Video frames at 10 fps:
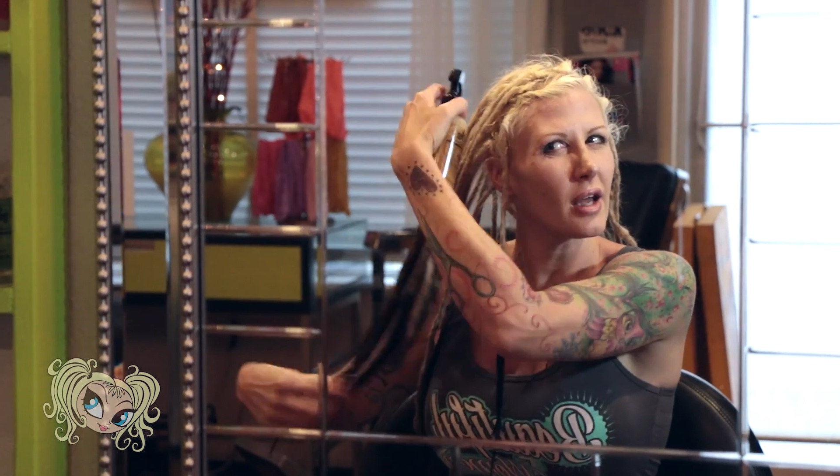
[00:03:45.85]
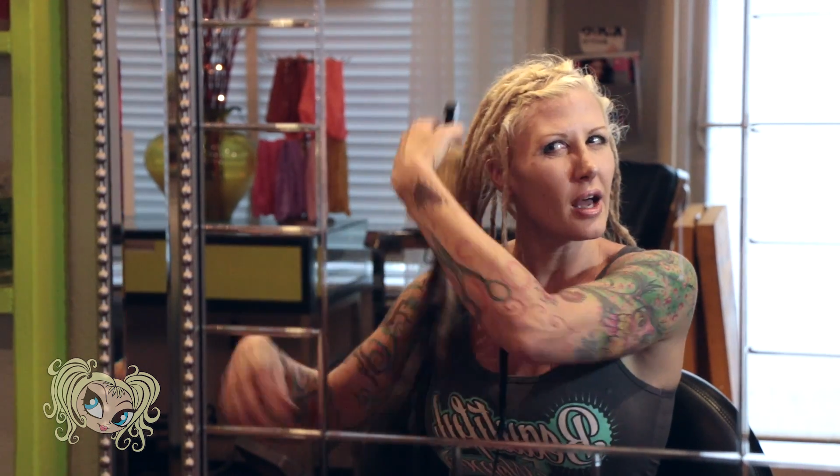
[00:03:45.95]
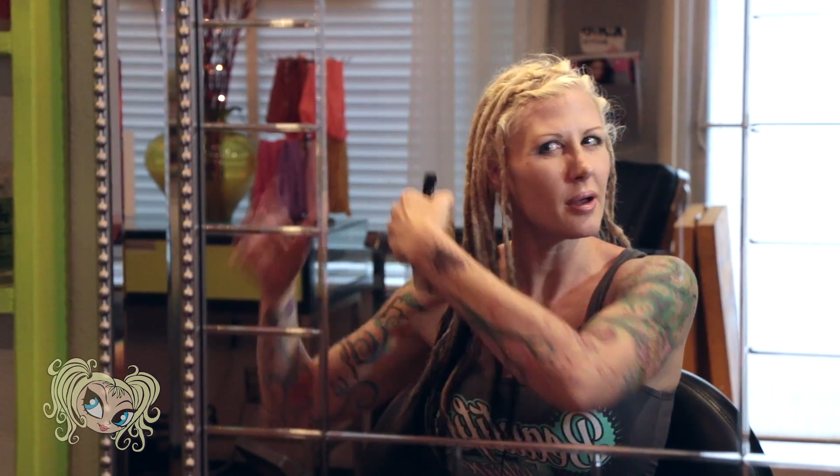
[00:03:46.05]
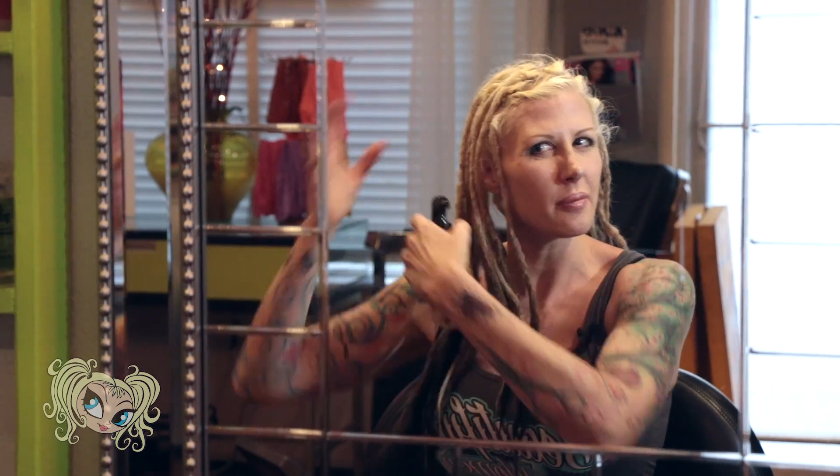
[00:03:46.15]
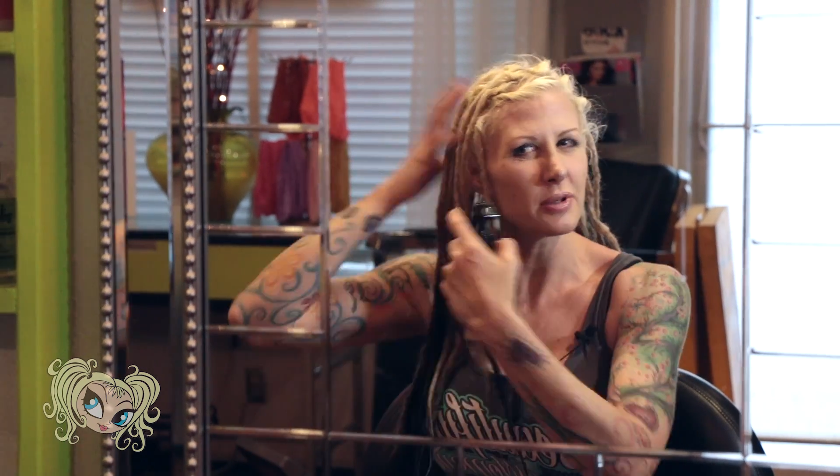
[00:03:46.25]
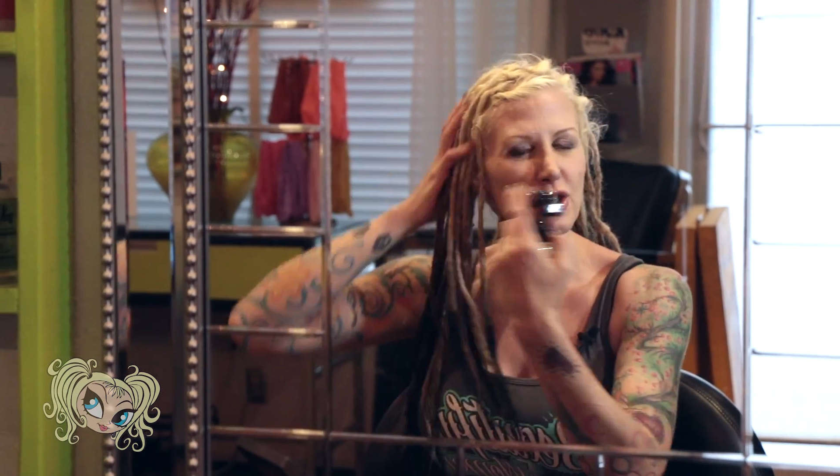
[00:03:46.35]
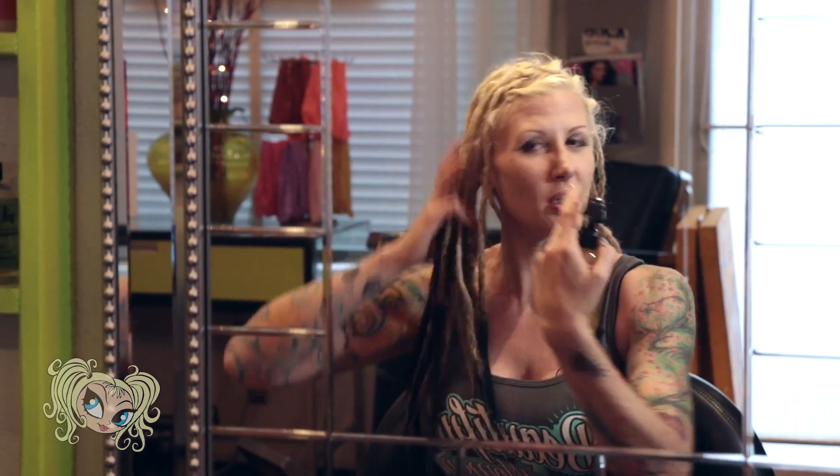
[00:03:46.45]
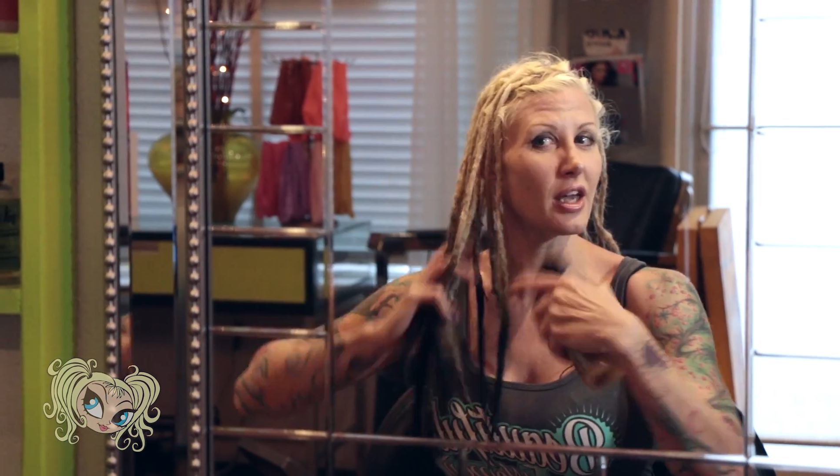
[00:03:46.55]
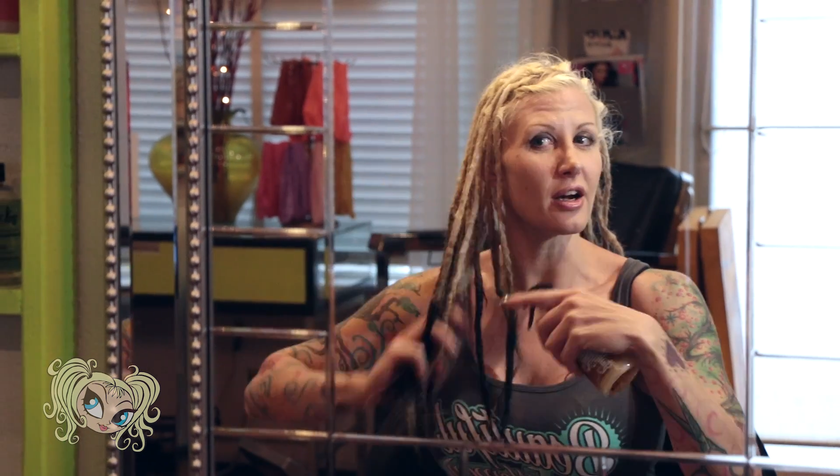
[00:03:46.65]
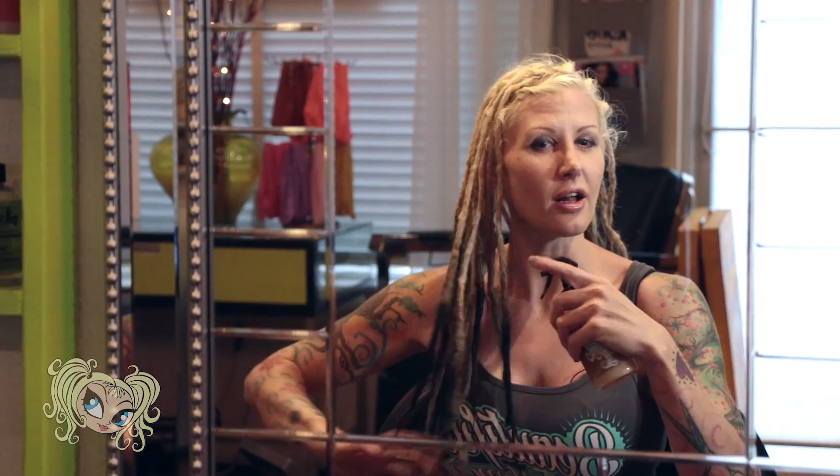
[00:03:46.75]
but you
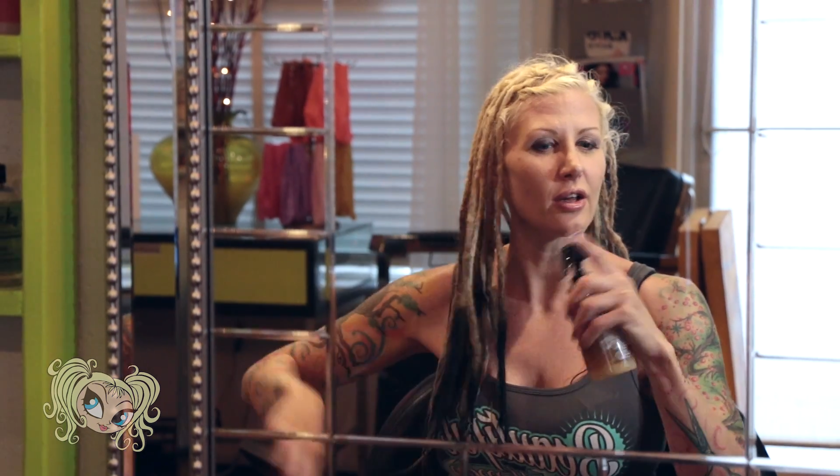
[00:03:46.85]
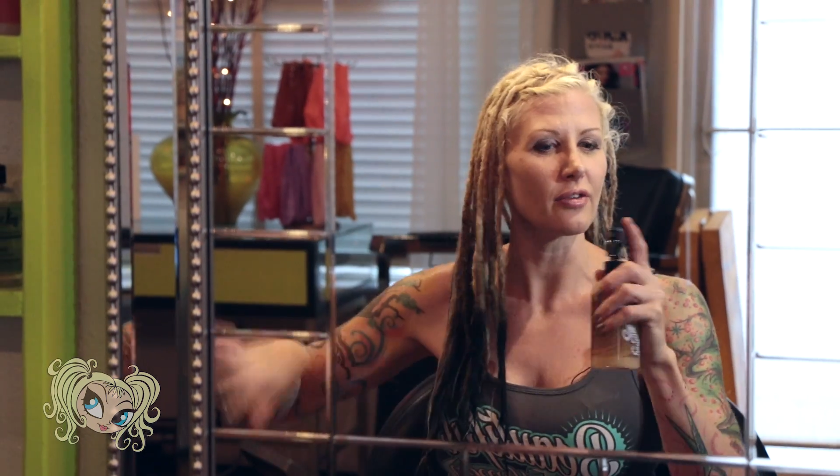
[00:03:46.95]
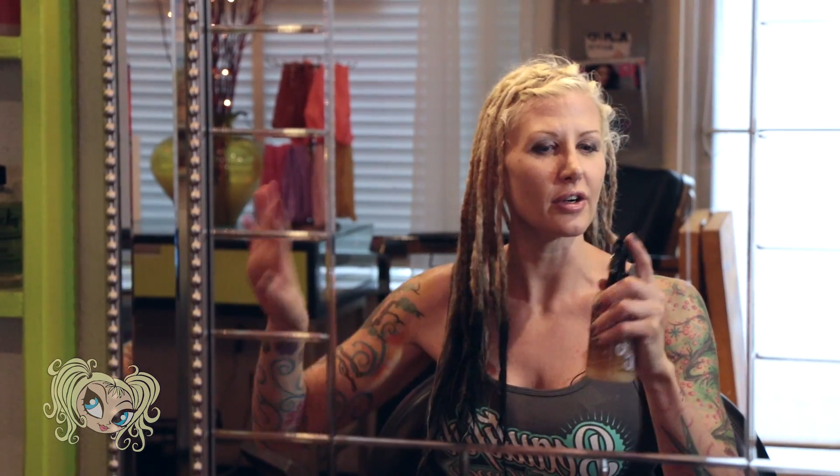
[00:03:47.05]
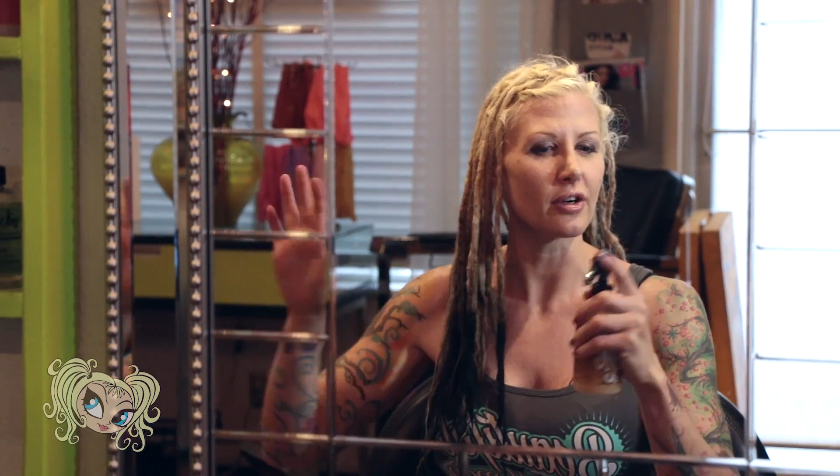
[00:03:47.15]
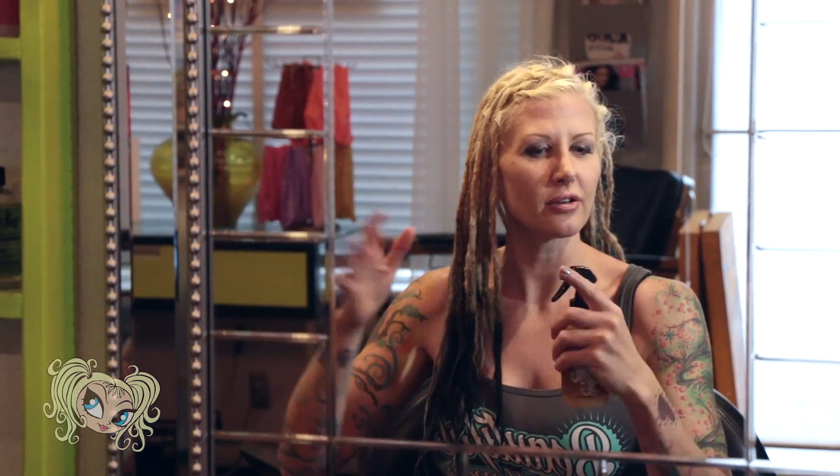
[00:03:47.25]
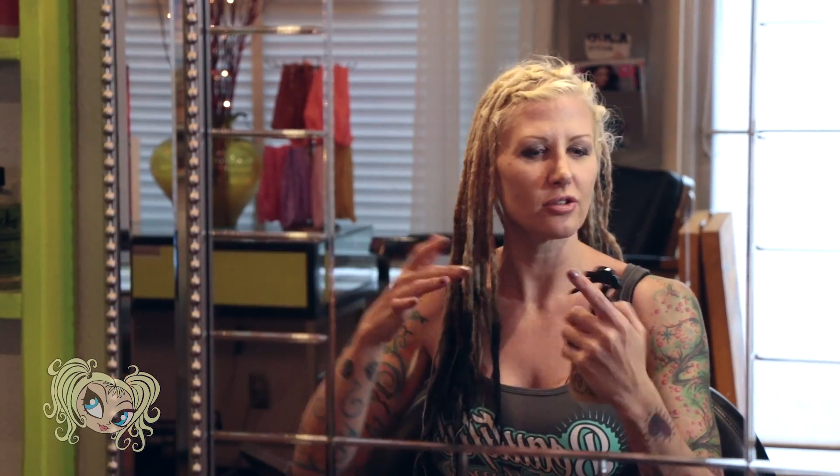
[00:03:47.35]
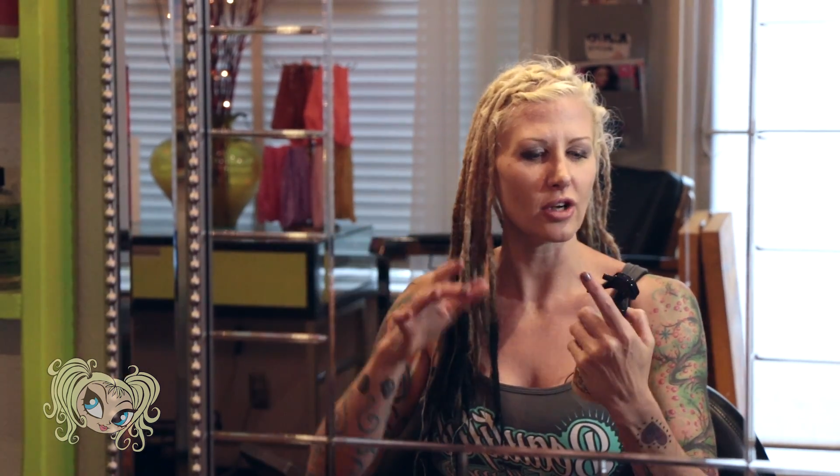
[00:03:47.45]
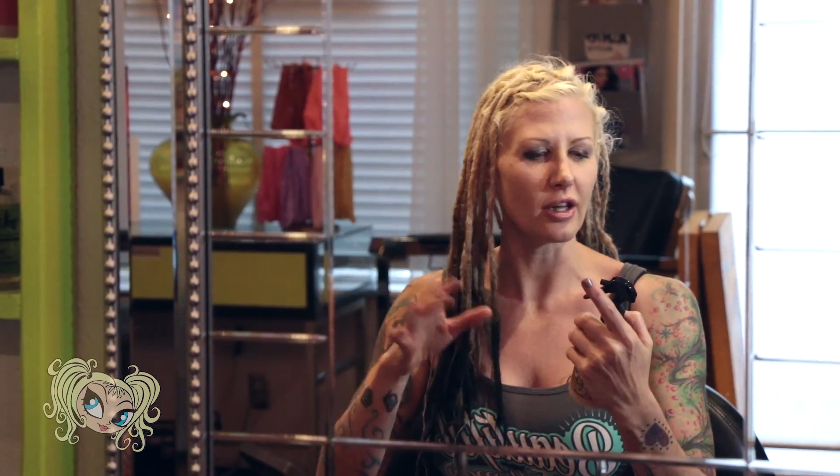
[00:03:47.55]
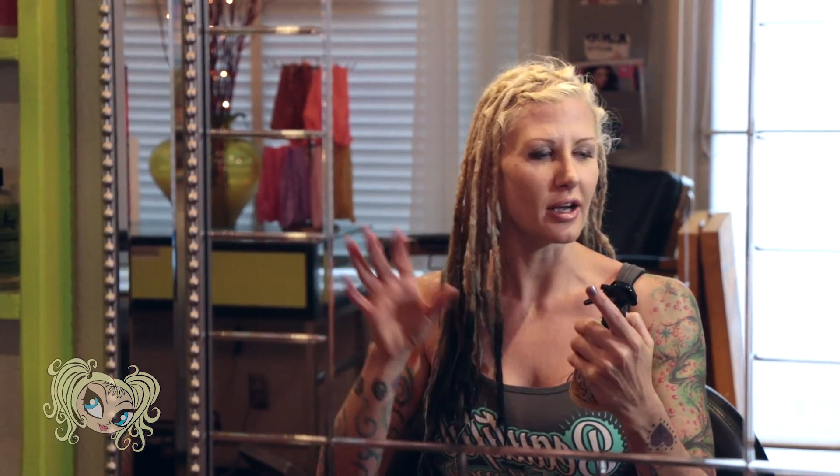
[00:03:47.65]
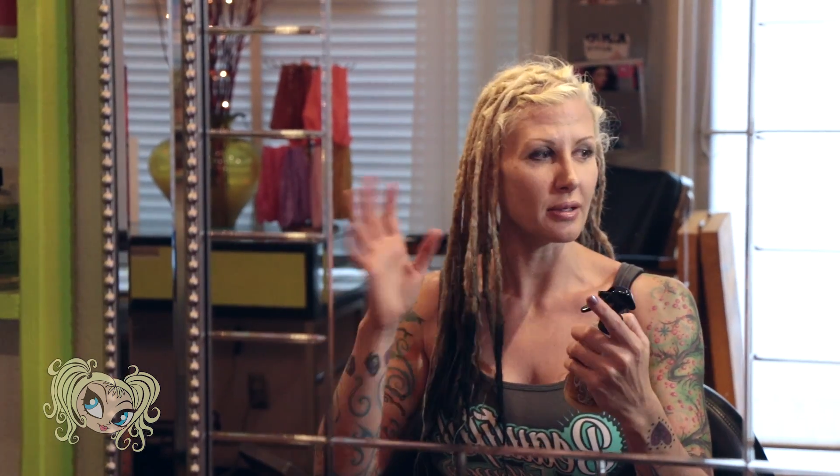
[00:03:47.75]
can get it all over your
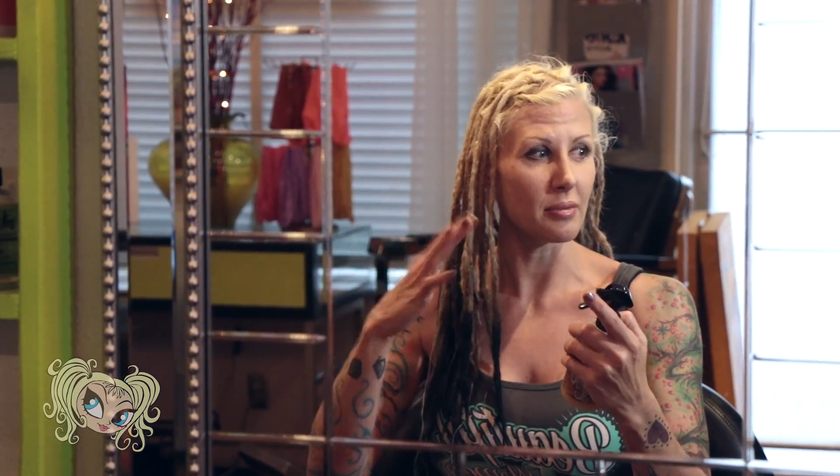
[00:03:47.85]
dreadlocks.